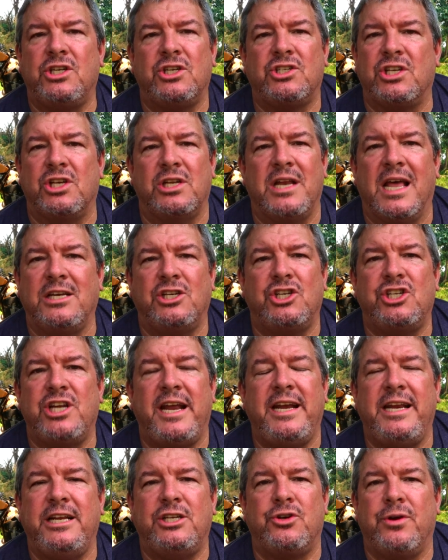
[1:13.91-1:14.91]
just a nice
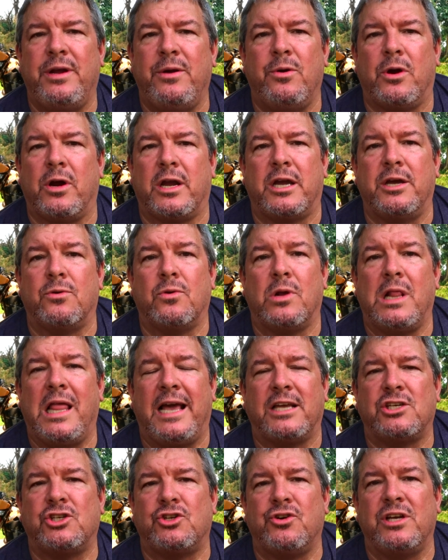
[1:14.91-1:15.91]
shady tree where I could
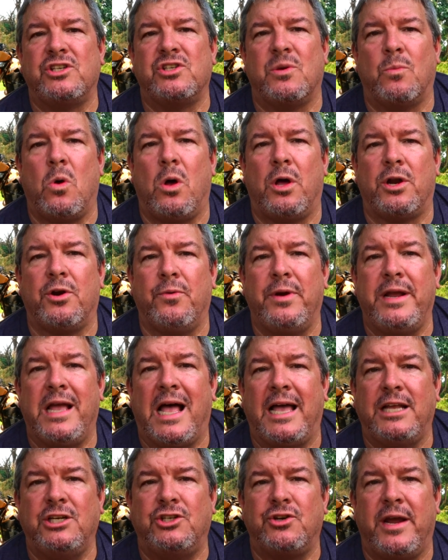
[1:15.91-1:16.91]
relax, drink some water,
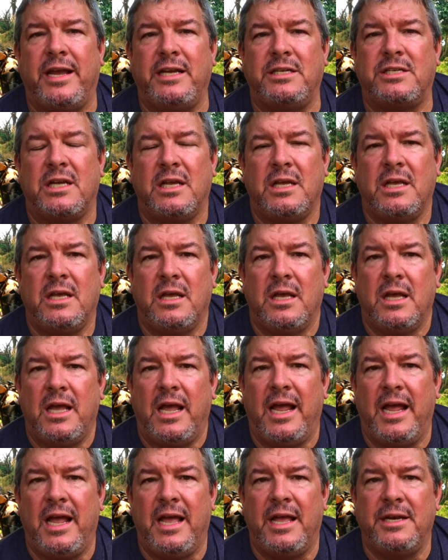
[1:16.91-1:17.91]
rehydrate,
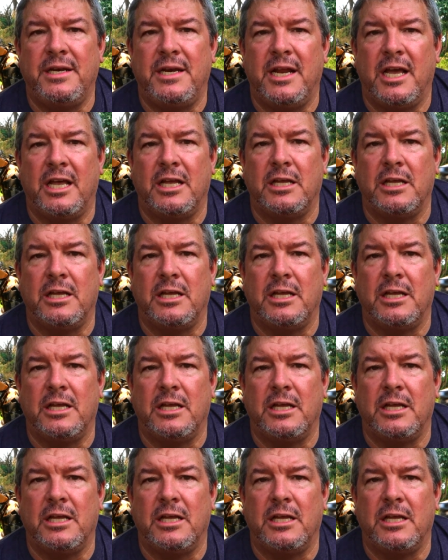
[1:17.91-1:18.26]
and